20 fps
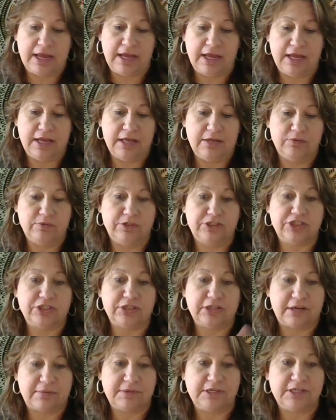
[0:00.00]
and
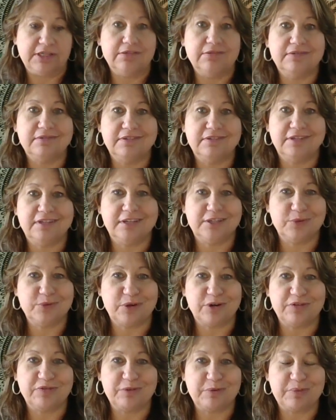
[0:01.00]
which led me to these
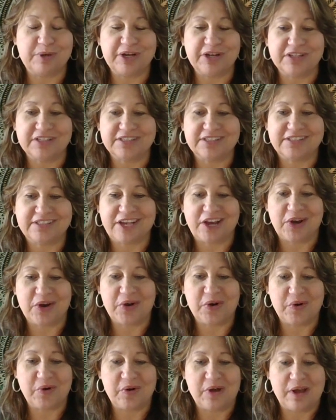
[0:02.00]
wonderful books.
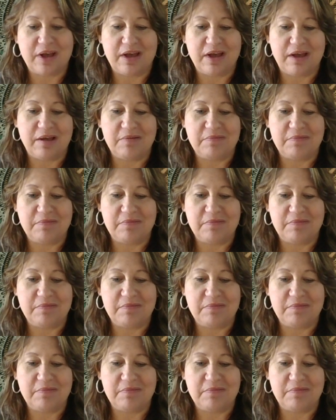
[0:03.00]
So